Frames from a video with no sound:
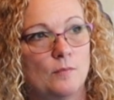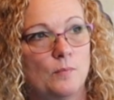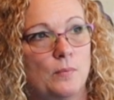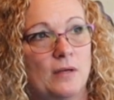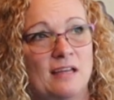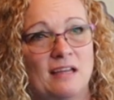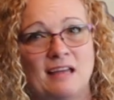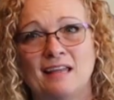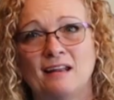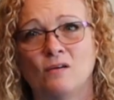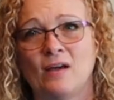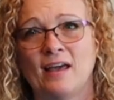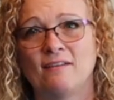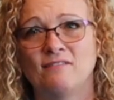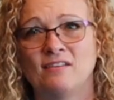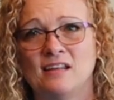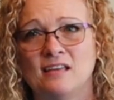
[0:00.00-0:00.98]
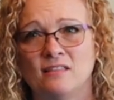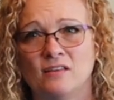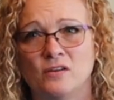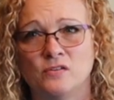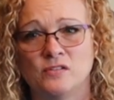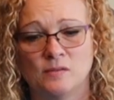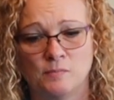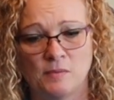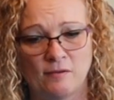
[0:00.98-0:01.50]
But I don't have any of
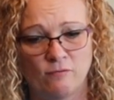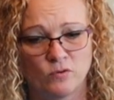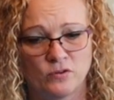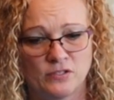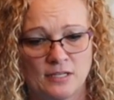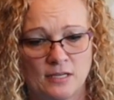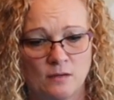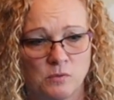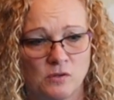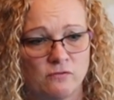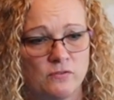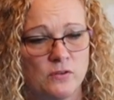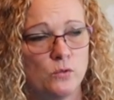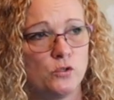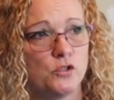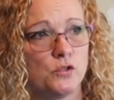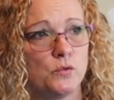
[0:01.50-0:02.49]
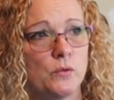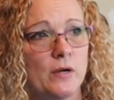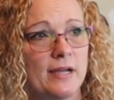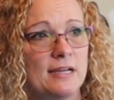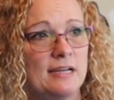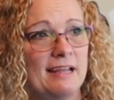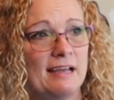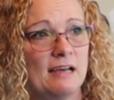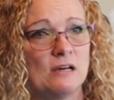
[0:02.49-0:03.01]
those in my foreseeable future
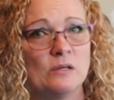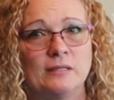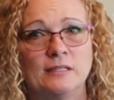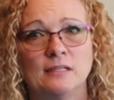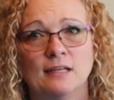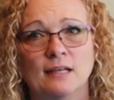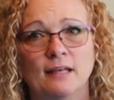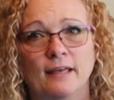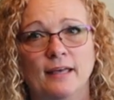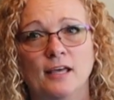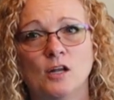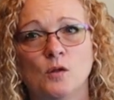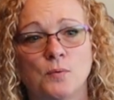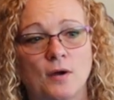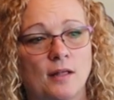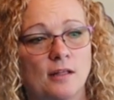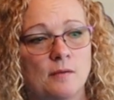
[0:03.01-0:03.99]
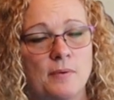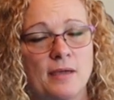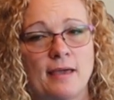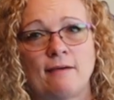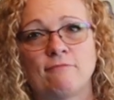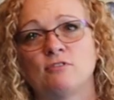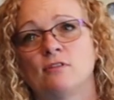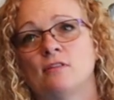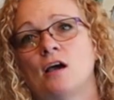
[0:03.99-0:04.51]
right now, and it'll probably be
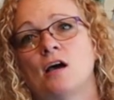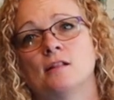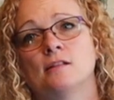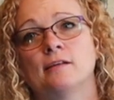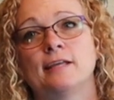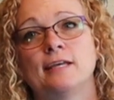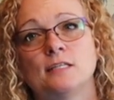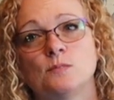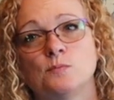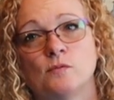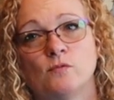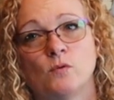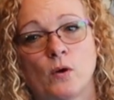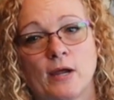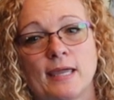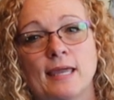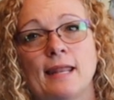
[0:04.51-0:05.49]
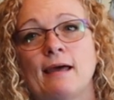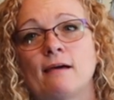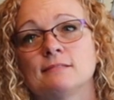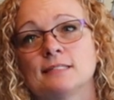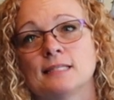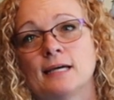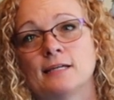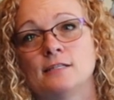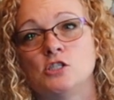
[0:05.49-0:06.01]
after the holidays before I get
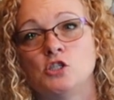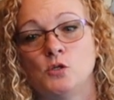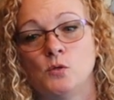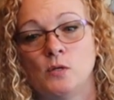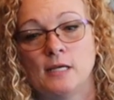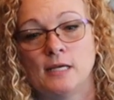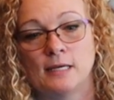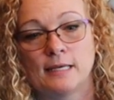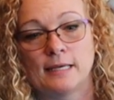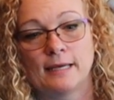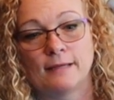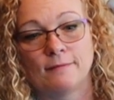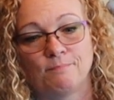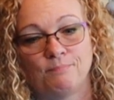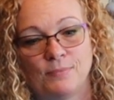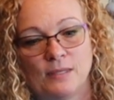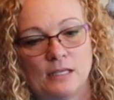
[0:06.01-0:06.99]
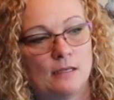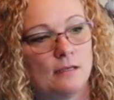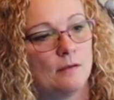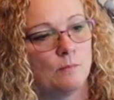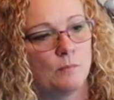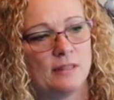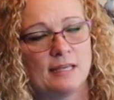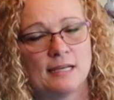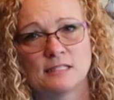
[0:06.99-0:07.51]
outside shooting again.
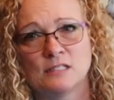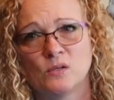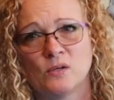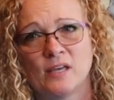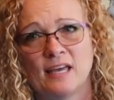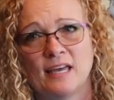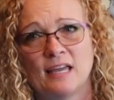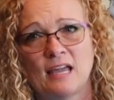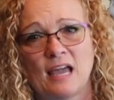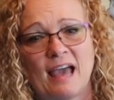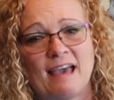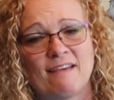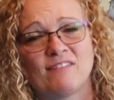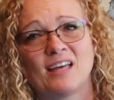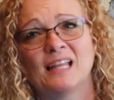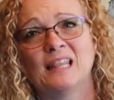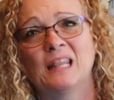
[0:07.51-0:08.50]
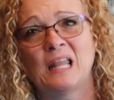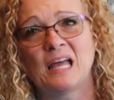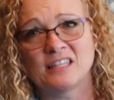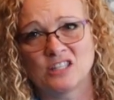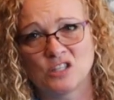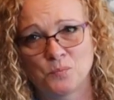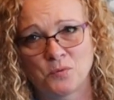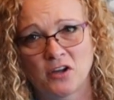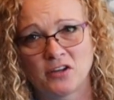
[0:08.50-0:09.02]
But that's okay. I've got
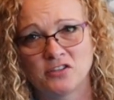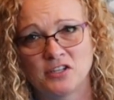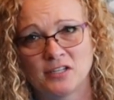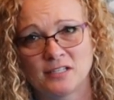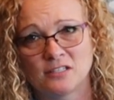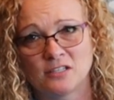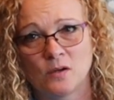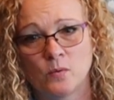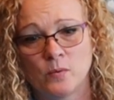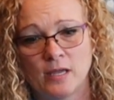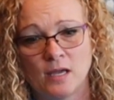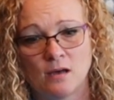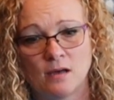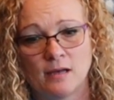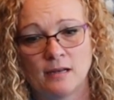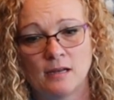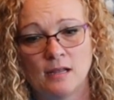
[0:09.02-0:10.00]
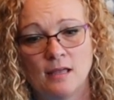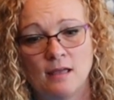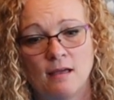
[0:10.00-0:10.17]
lots of projects going on.